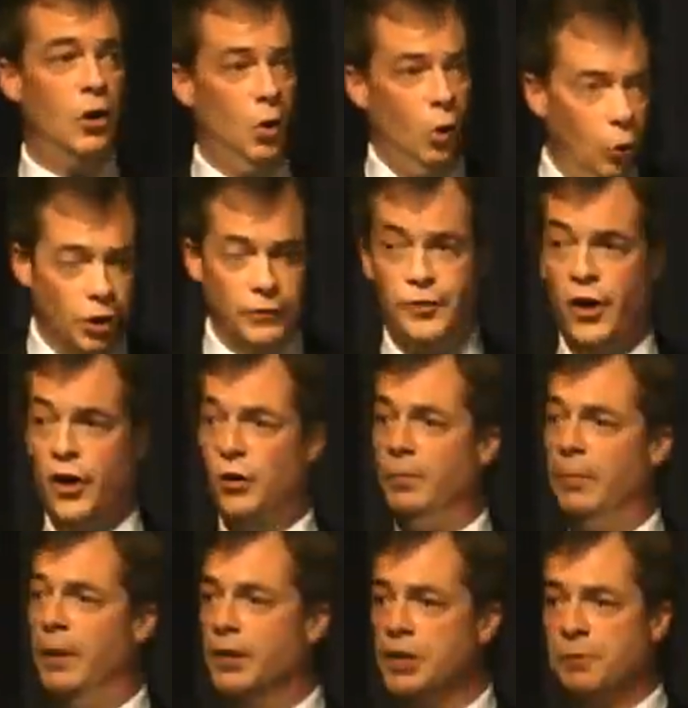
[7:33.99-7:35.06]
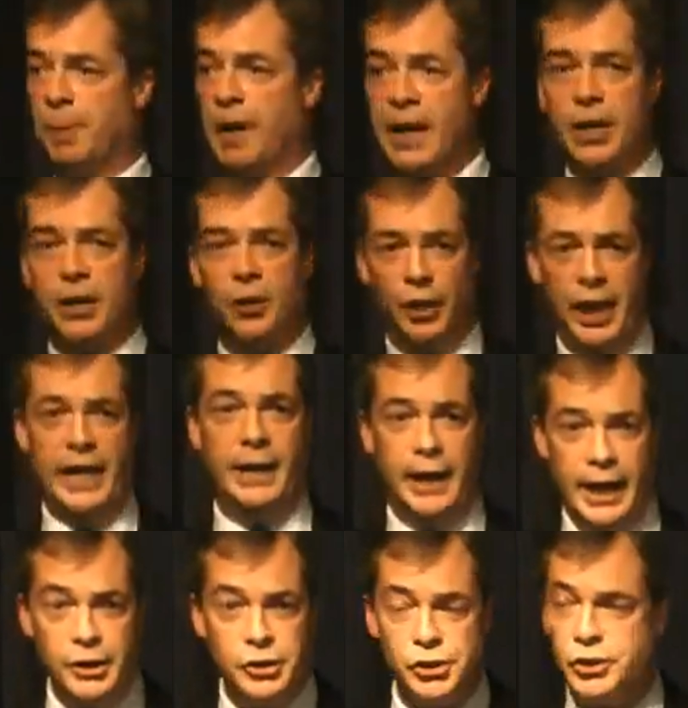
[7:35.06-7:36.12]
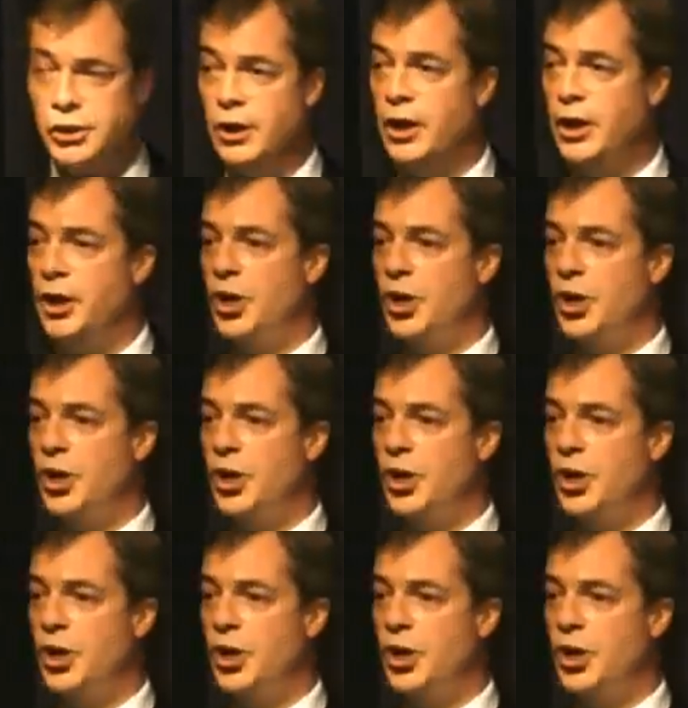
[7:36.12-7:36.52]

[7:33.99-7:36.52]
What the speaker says: all of whom speak good English,